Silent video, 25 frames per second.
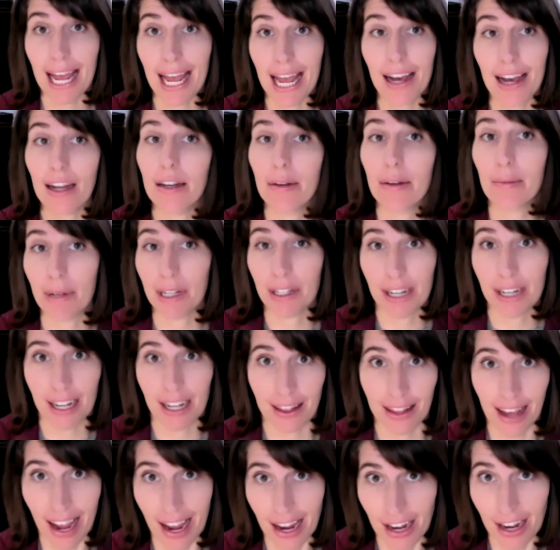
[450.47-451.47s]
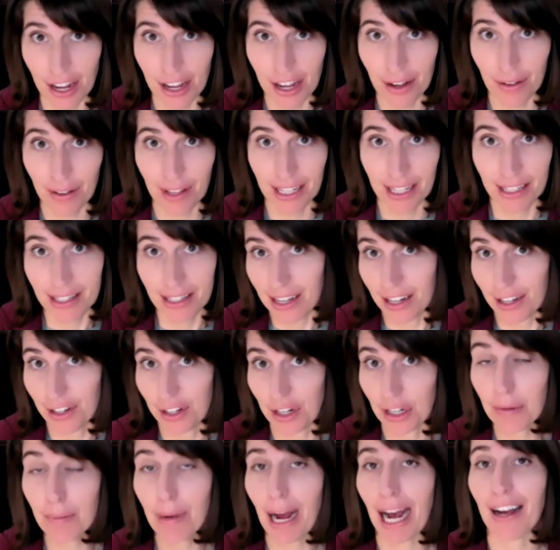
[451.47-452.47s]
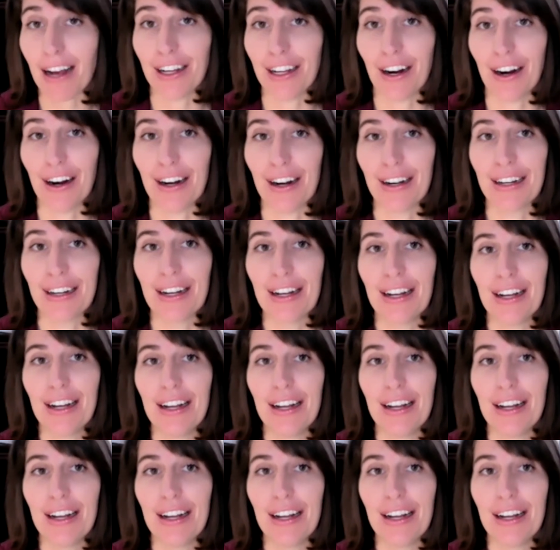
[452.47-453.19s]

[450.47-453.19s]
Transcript: and building the ADU that's in your backyard,